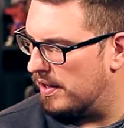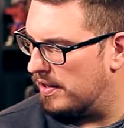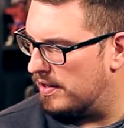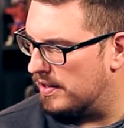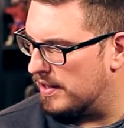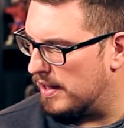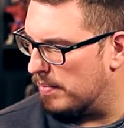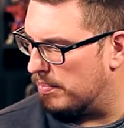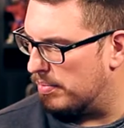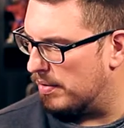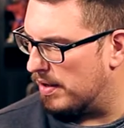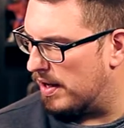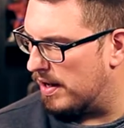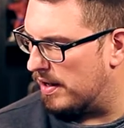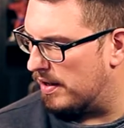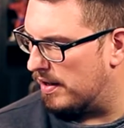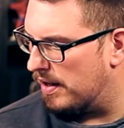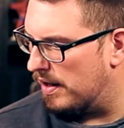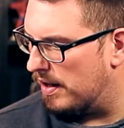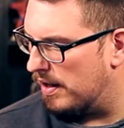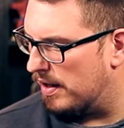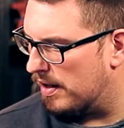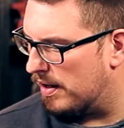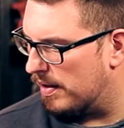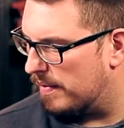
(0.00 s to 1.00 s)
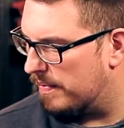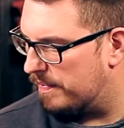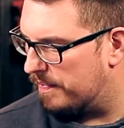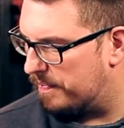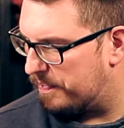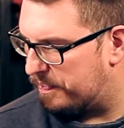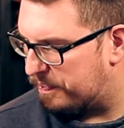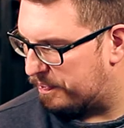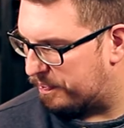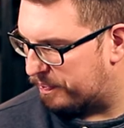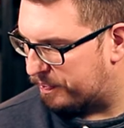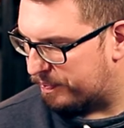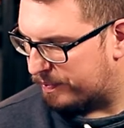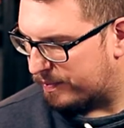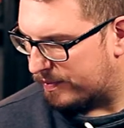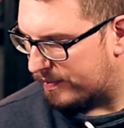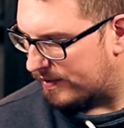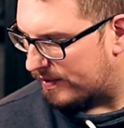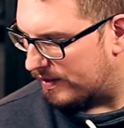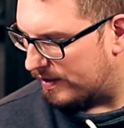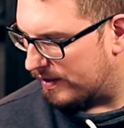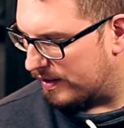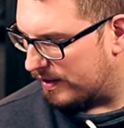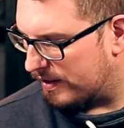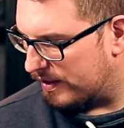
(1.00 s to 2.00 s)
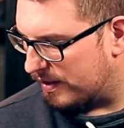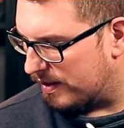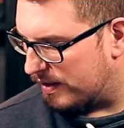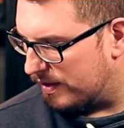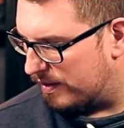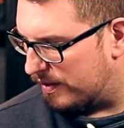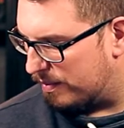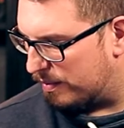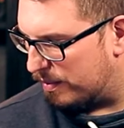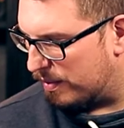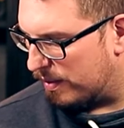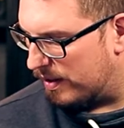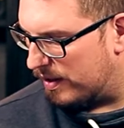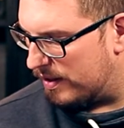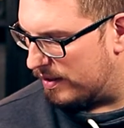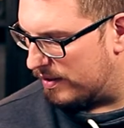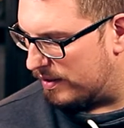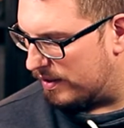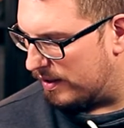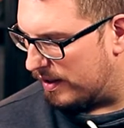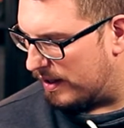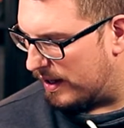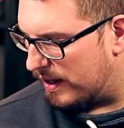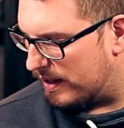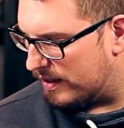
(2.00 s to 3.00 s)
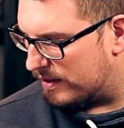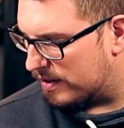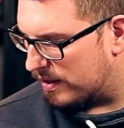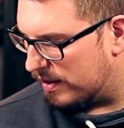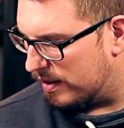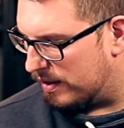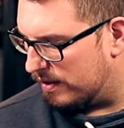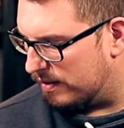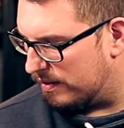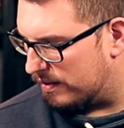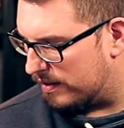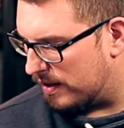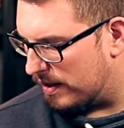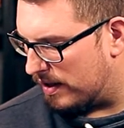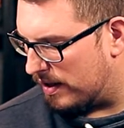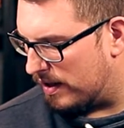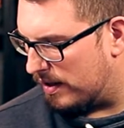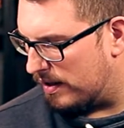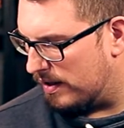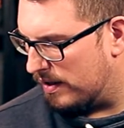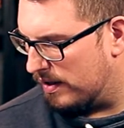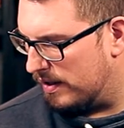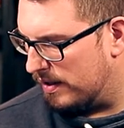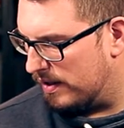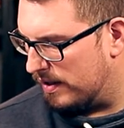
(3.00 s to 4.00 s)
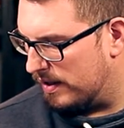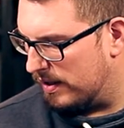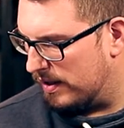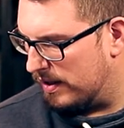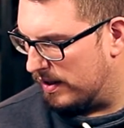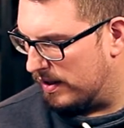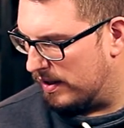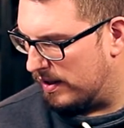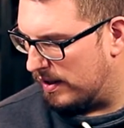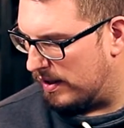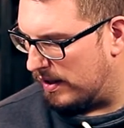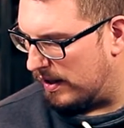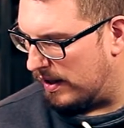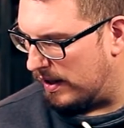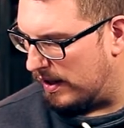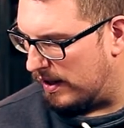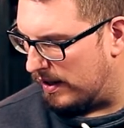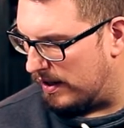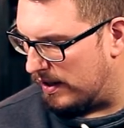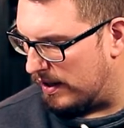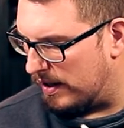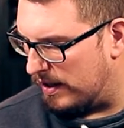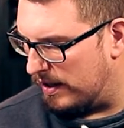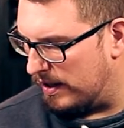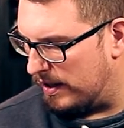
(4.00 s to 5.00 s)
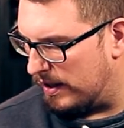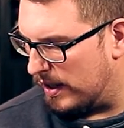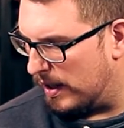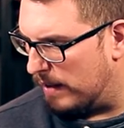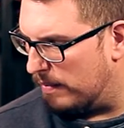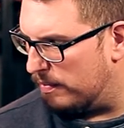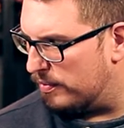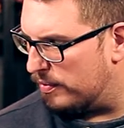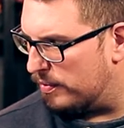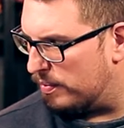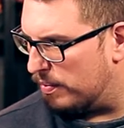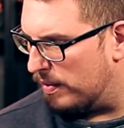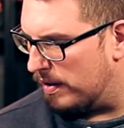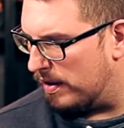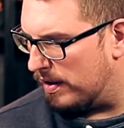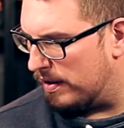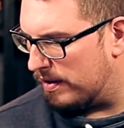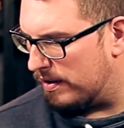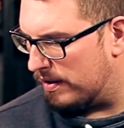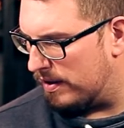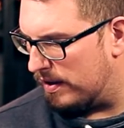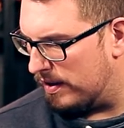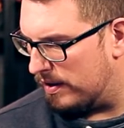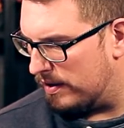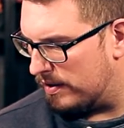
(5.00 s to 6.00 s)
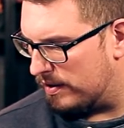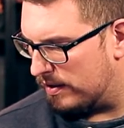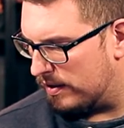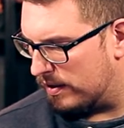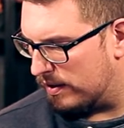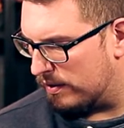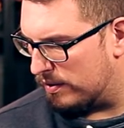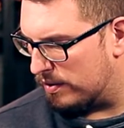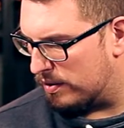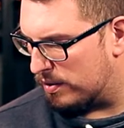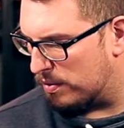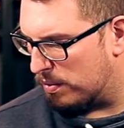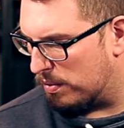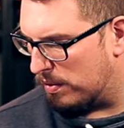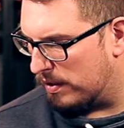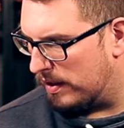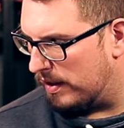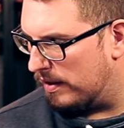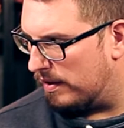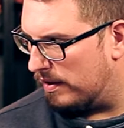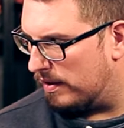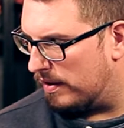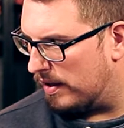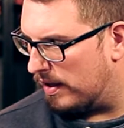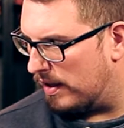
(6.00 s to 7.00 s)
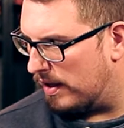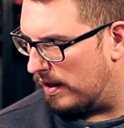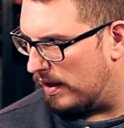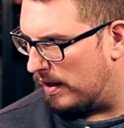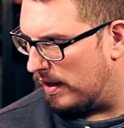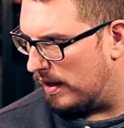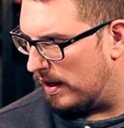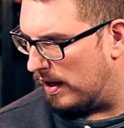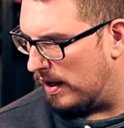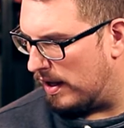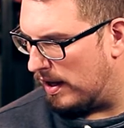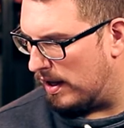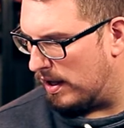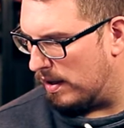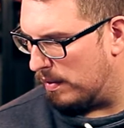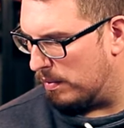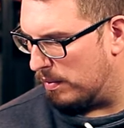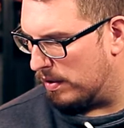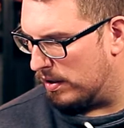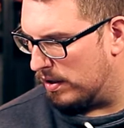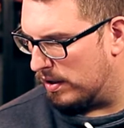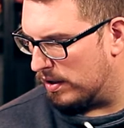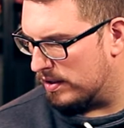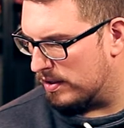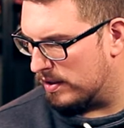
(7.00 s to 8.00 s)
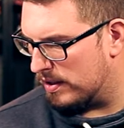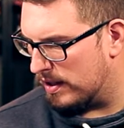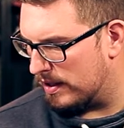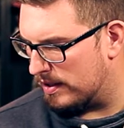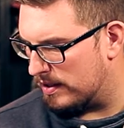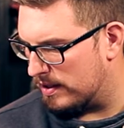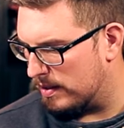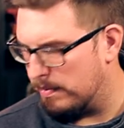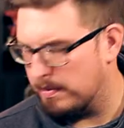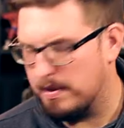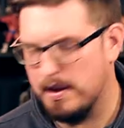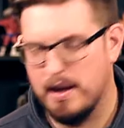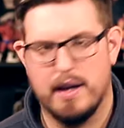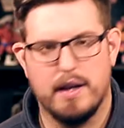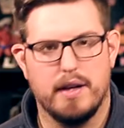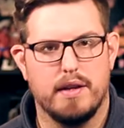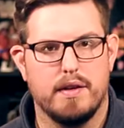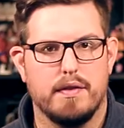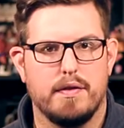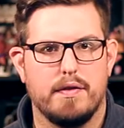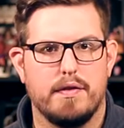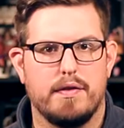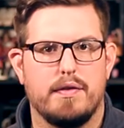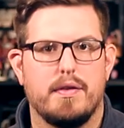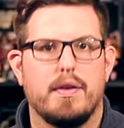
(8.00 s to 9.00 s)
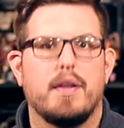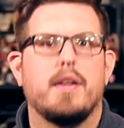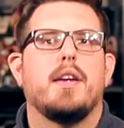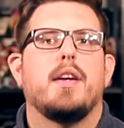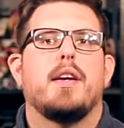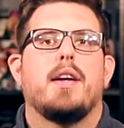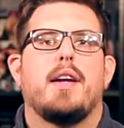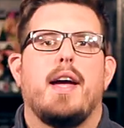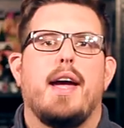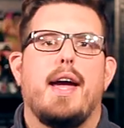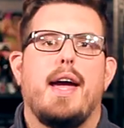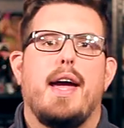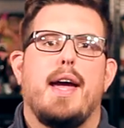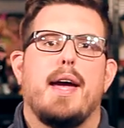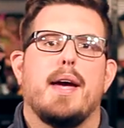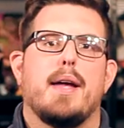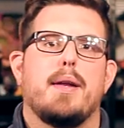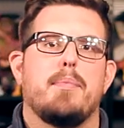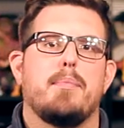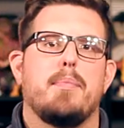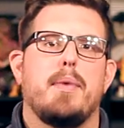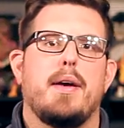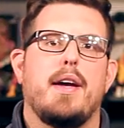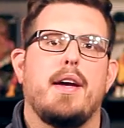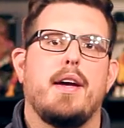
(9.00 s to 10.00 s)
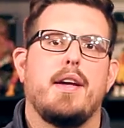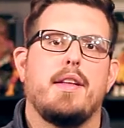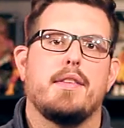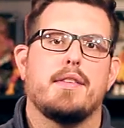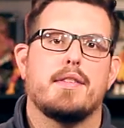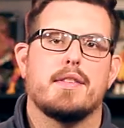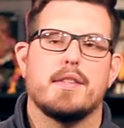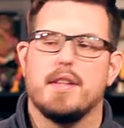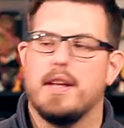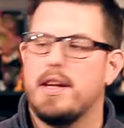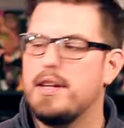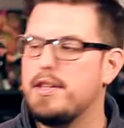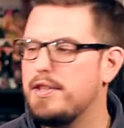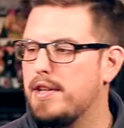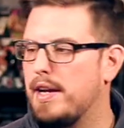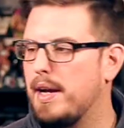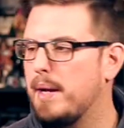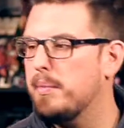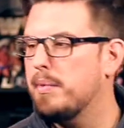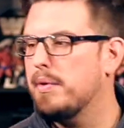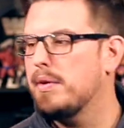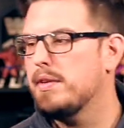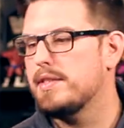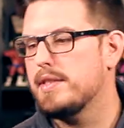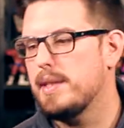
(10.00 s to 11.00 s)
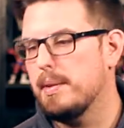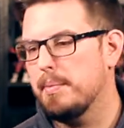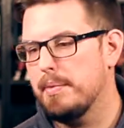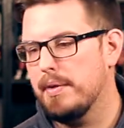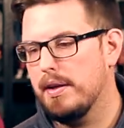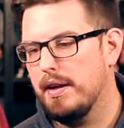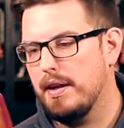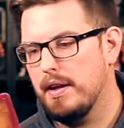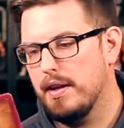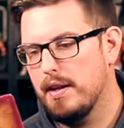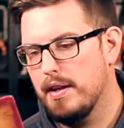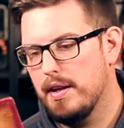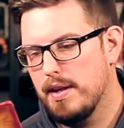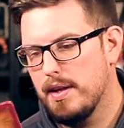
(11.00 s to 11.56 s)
He's got blonde hair, some crazy ass clothes on, and he comes with his little squirting thing and what looks like some kind of handmade sledgehammer or something.